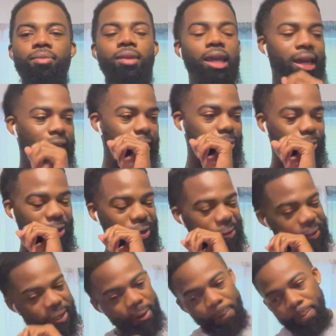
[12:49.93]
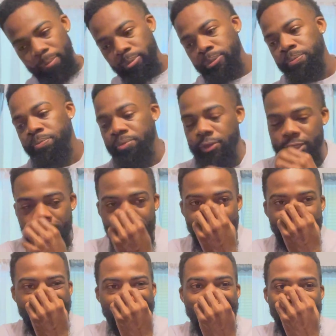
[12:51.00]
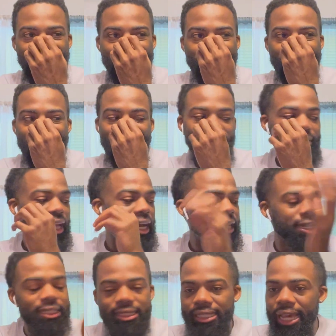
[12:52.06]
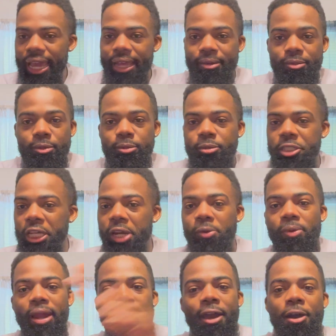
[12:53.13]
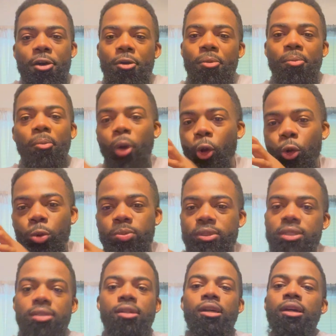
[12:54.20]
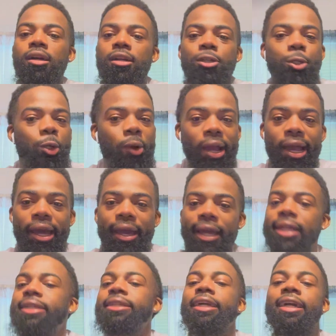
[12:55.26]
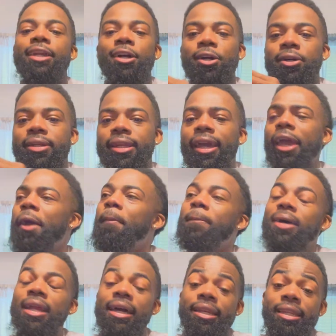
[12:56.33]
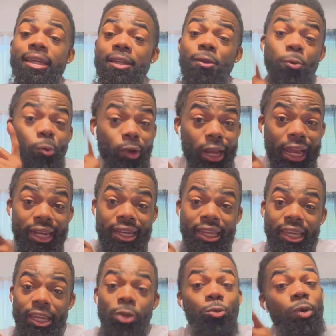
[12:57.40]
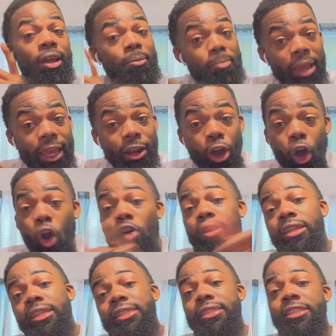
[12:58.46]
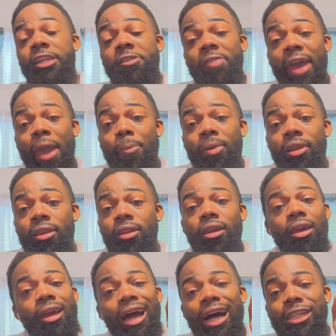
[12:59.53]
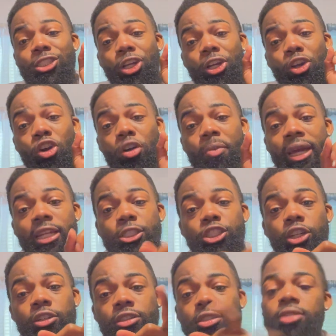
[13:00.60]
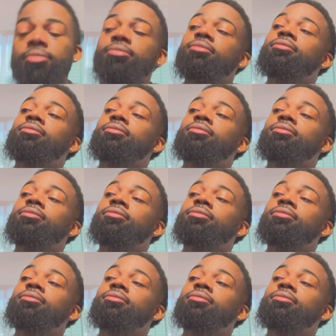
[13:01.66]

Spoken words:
And that's what I did. So I could have sat around, moped, cried, did all that, but I didn't. What I did, what made all of this stuff happen, I started going back to church.